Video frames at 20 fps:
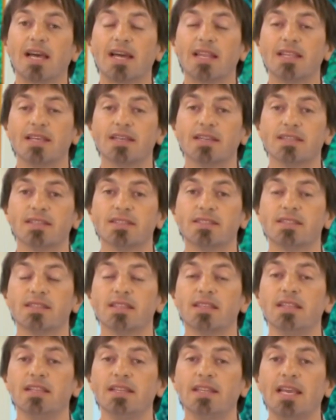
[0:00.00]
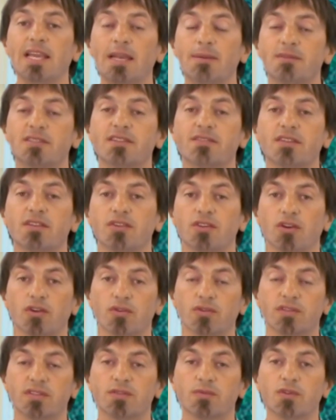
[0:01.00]
that is the names of the
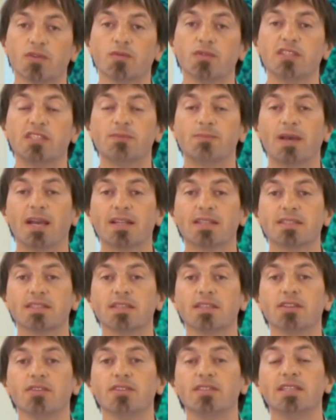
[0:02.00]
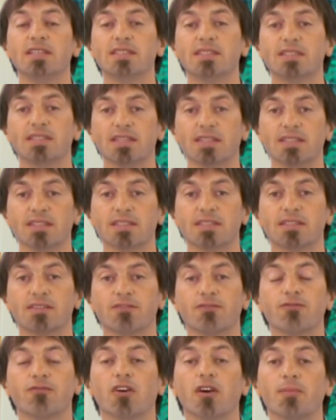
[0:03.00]
notes with respect to their distance
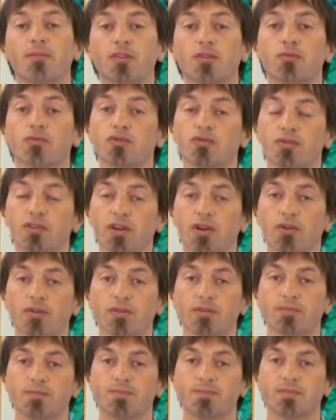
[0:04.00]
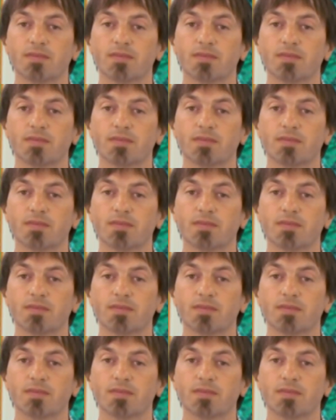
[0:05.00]
from the root note.